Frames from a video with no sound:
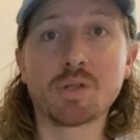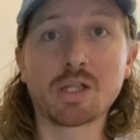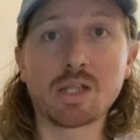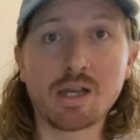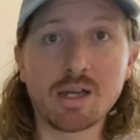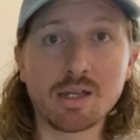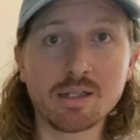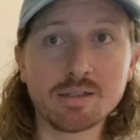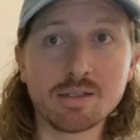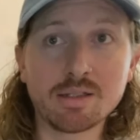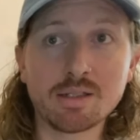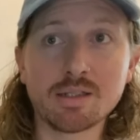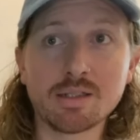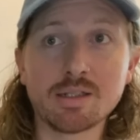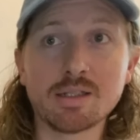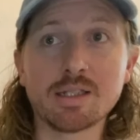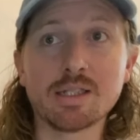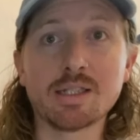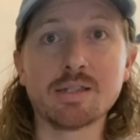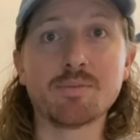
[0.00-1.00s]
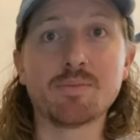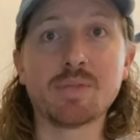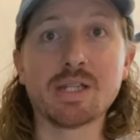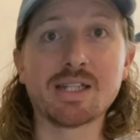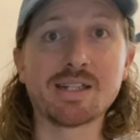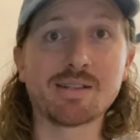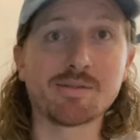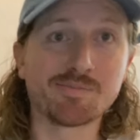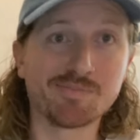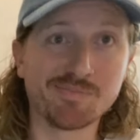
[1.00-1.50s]
blood, it
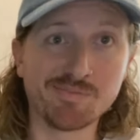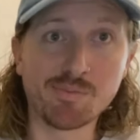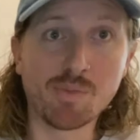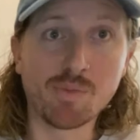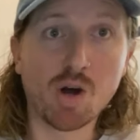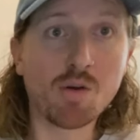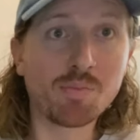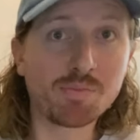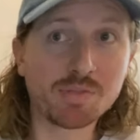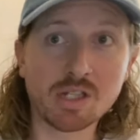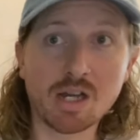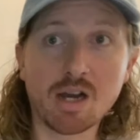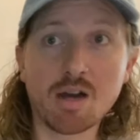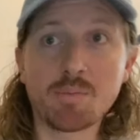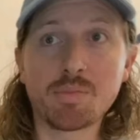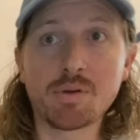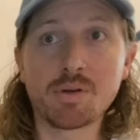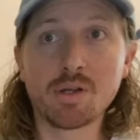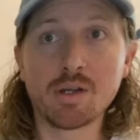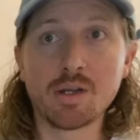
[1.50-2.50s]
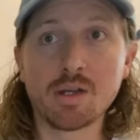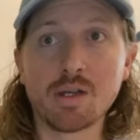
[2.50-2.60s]
being mopped up,